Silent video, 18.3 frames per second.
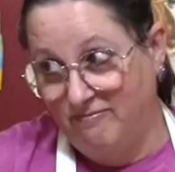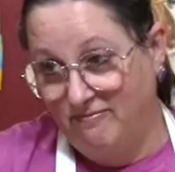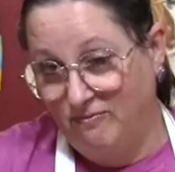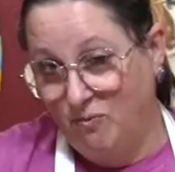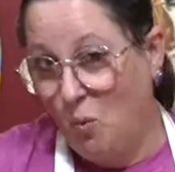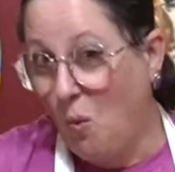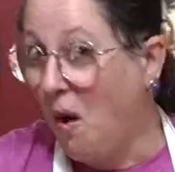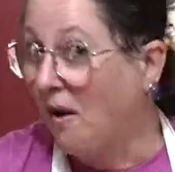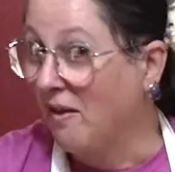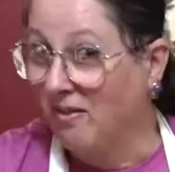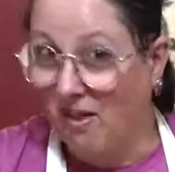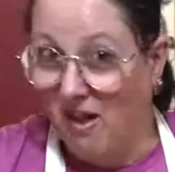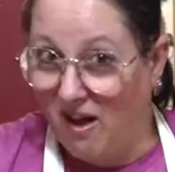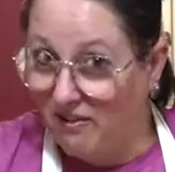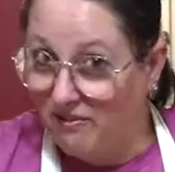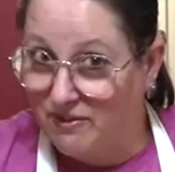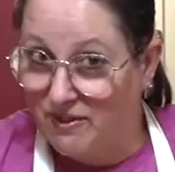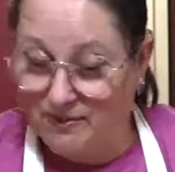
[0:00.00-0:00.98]
one
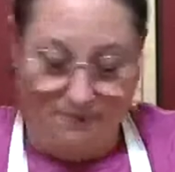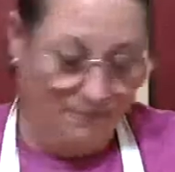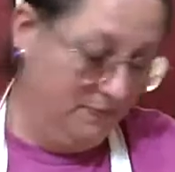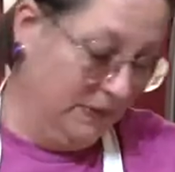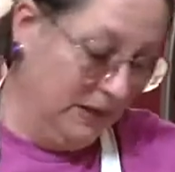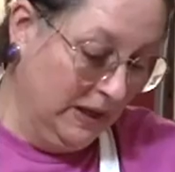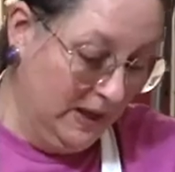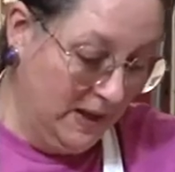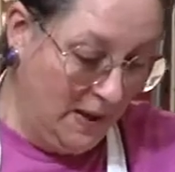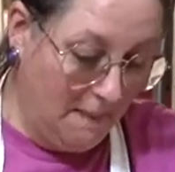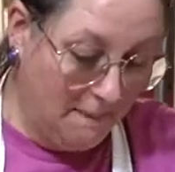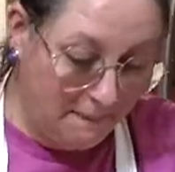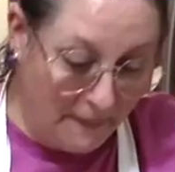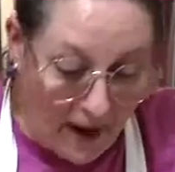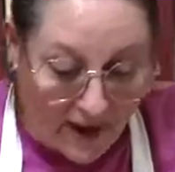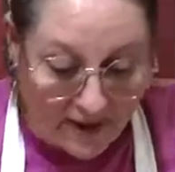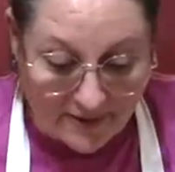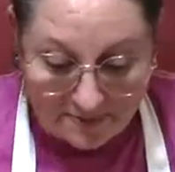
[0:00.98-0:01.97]
left.
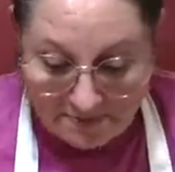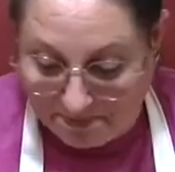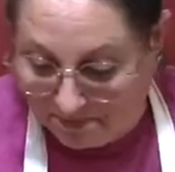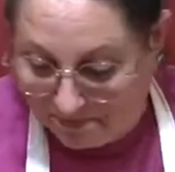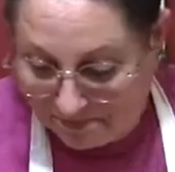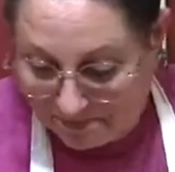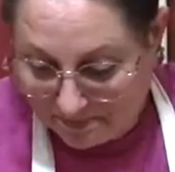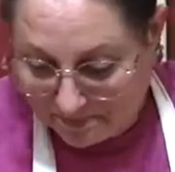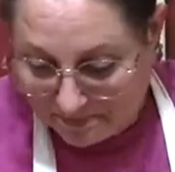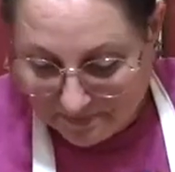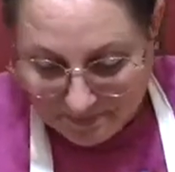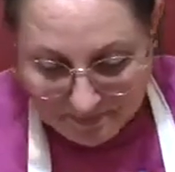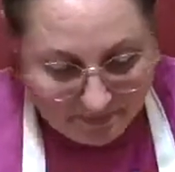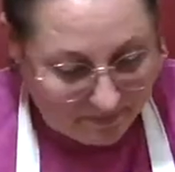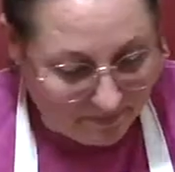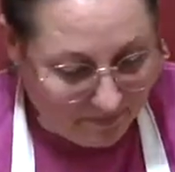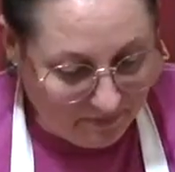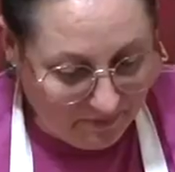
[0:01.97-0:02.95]
But
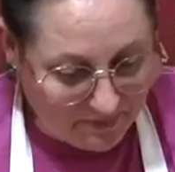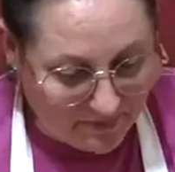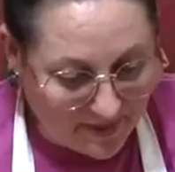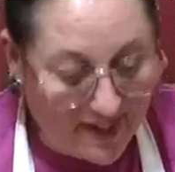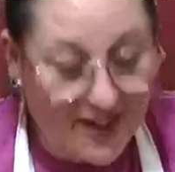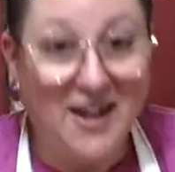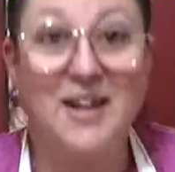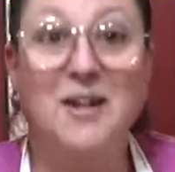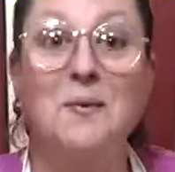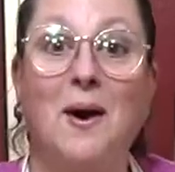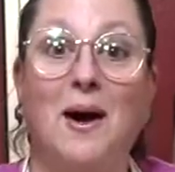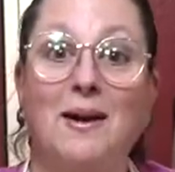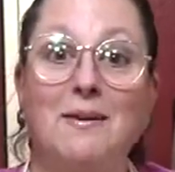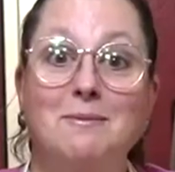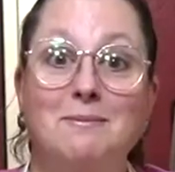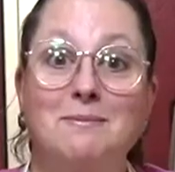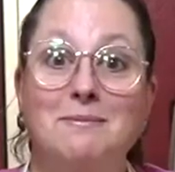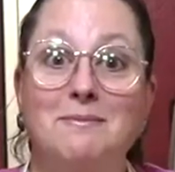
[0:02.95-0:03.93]

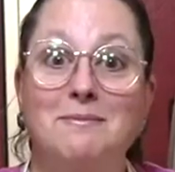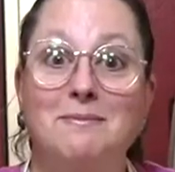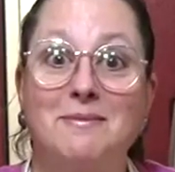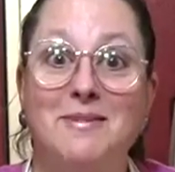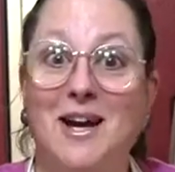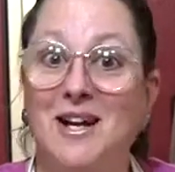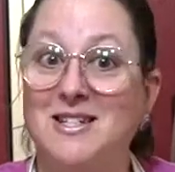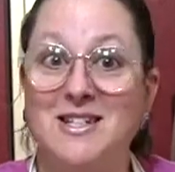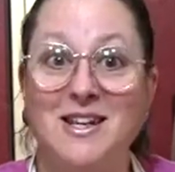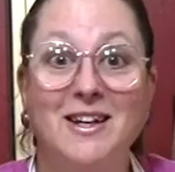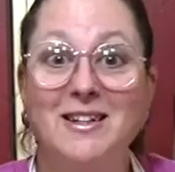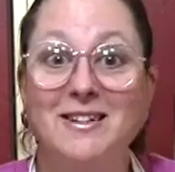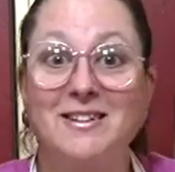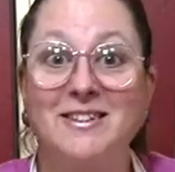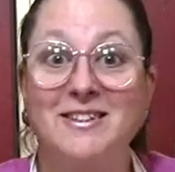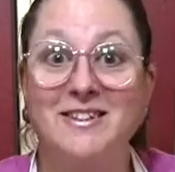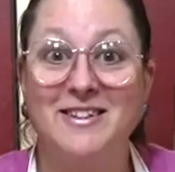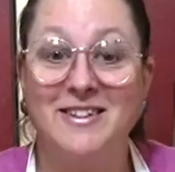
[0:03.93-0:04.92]
anyway, that's
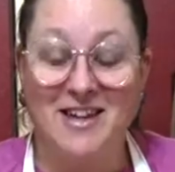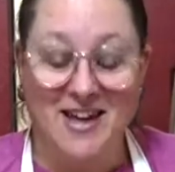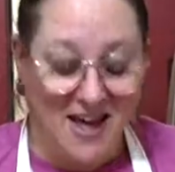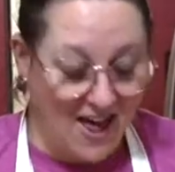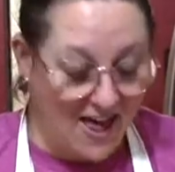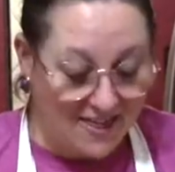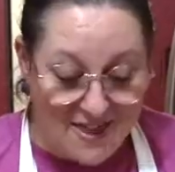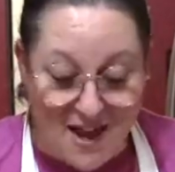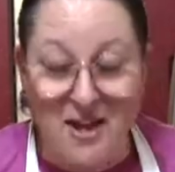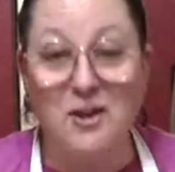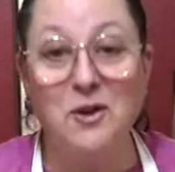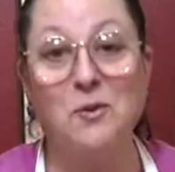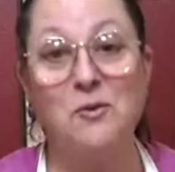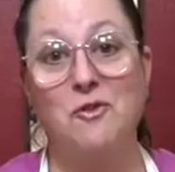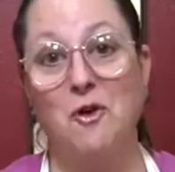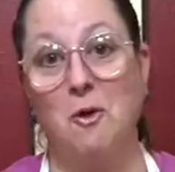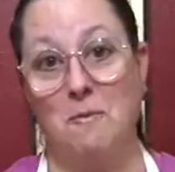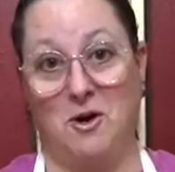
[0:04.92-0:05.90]
it. Thank you
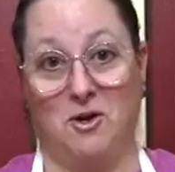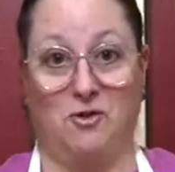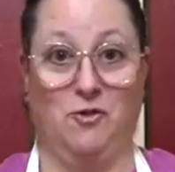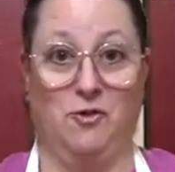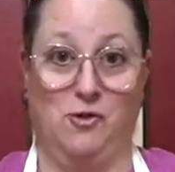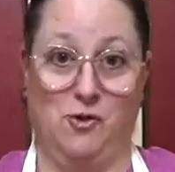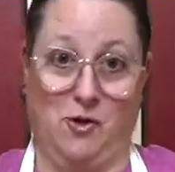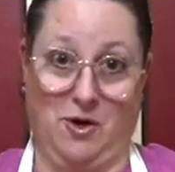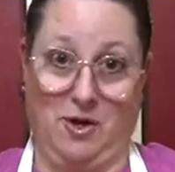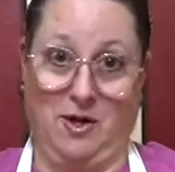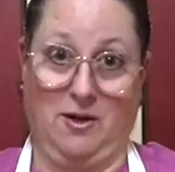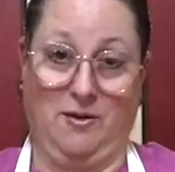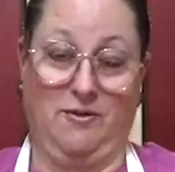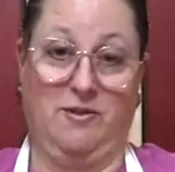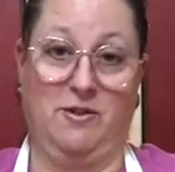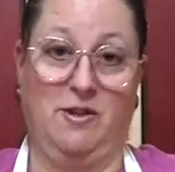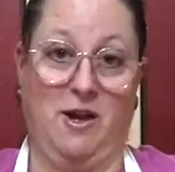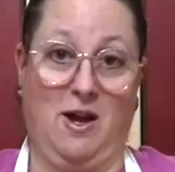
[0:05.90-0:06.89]
so much for joining
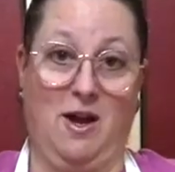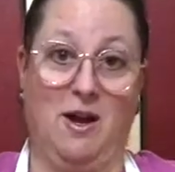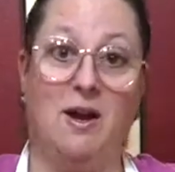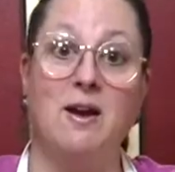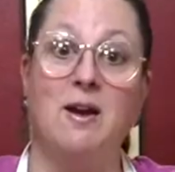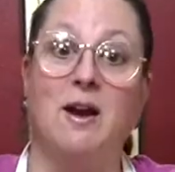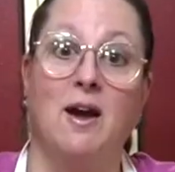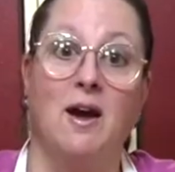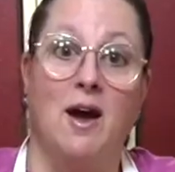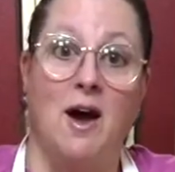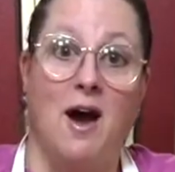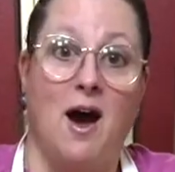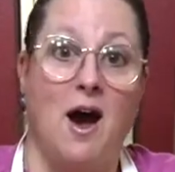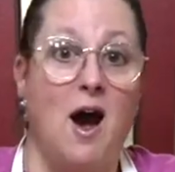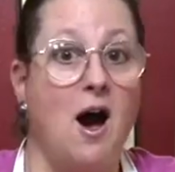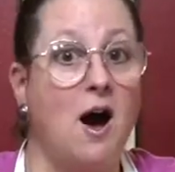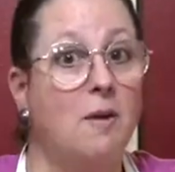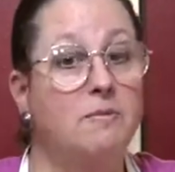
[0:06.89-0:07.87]
us today.
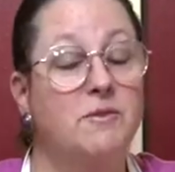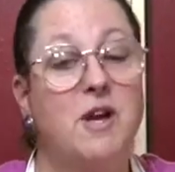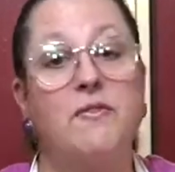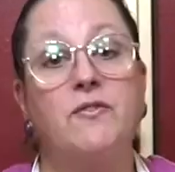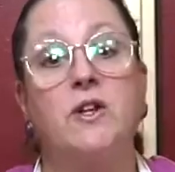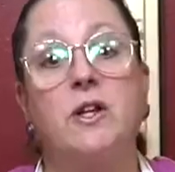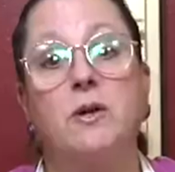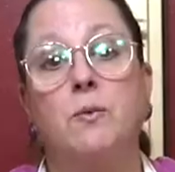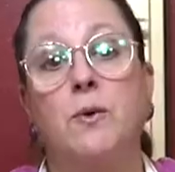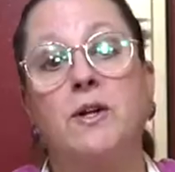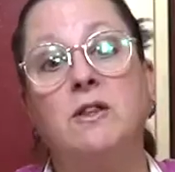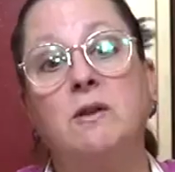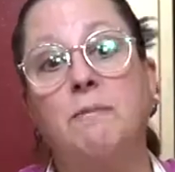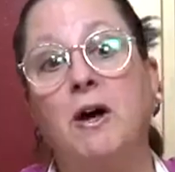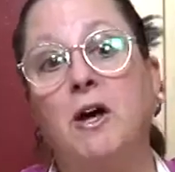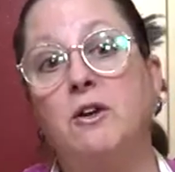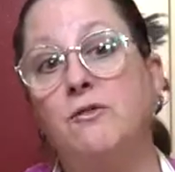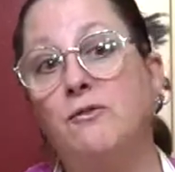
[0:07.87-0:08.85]
Definitely ring the
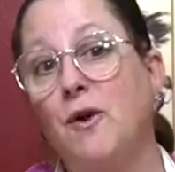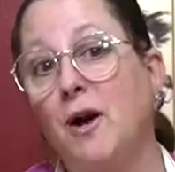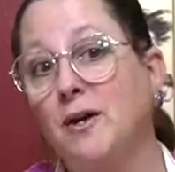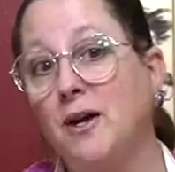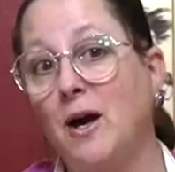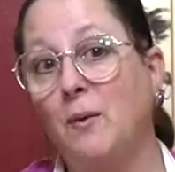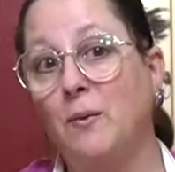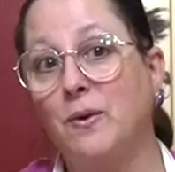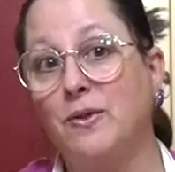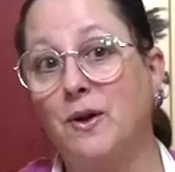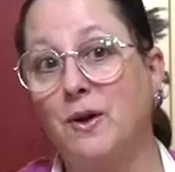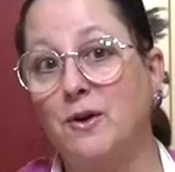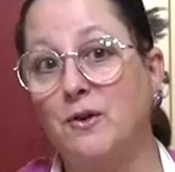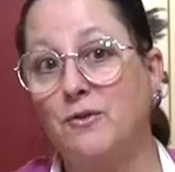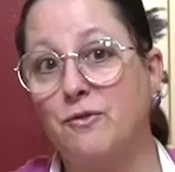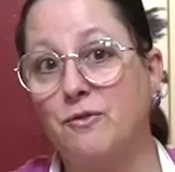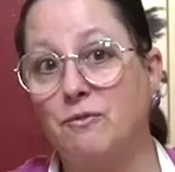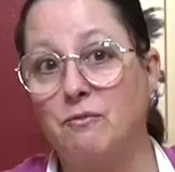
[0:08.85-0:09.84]
bell to find out when
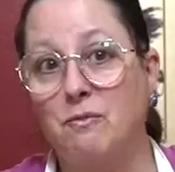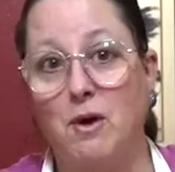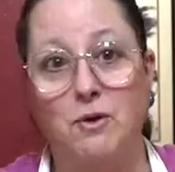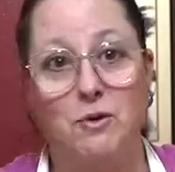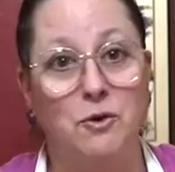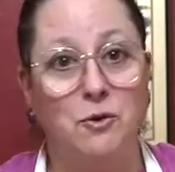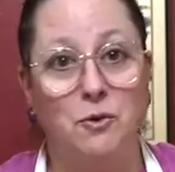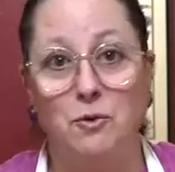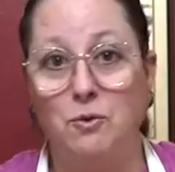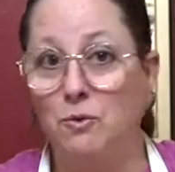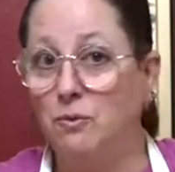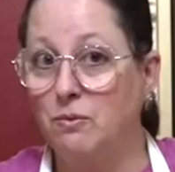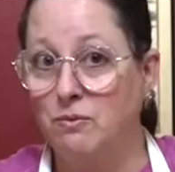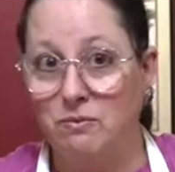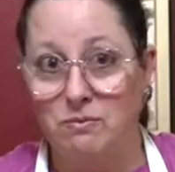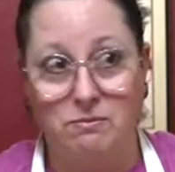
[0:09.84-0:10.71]
there's new